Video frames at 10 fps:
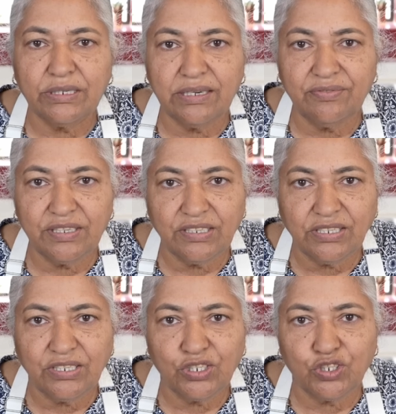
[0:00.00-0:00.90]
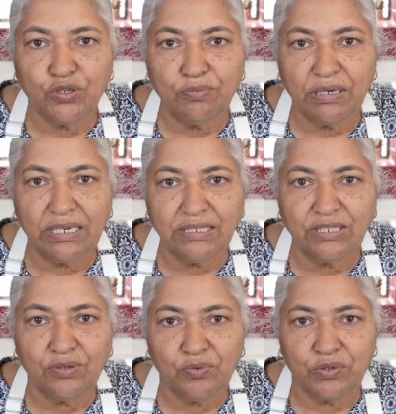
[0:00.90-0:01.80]
give this 2
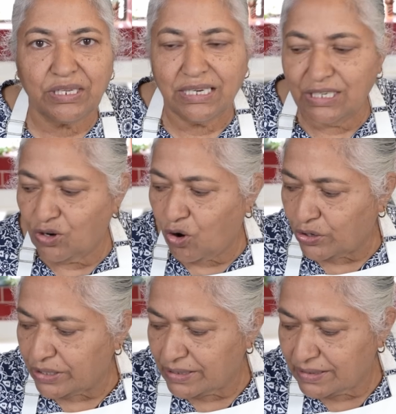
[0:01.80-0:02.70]
minutes with the lid on.